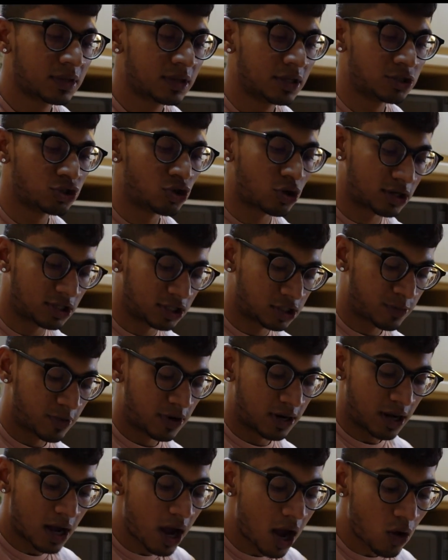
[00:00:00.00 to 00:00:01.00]
the chocolate
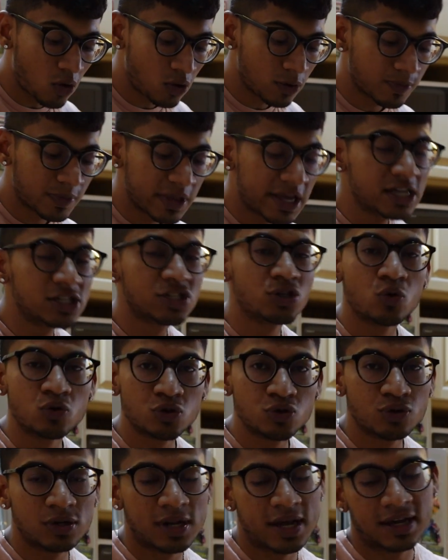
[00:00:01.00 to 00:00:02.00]
spread out, it
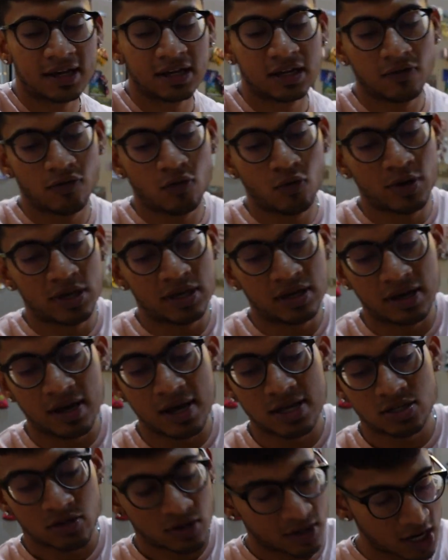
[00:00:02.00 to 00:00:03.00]
shows you negative over here,
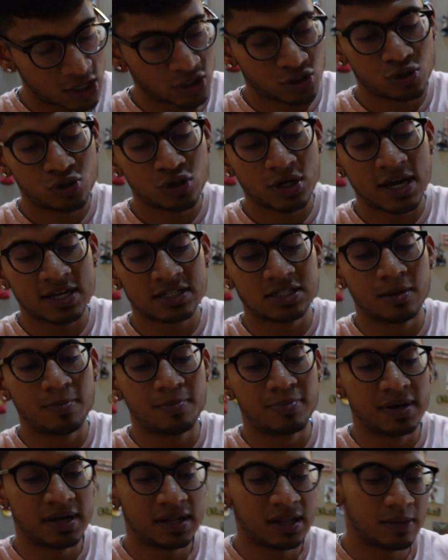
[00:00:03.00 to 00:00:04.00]
guys. Alright, I'll show you guys in a
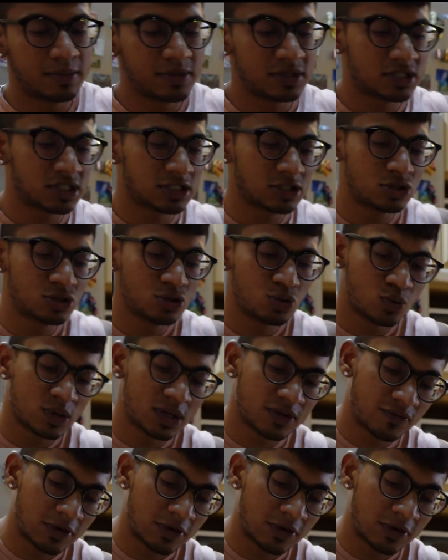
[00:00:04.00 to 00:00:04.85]
bit. Let me just do it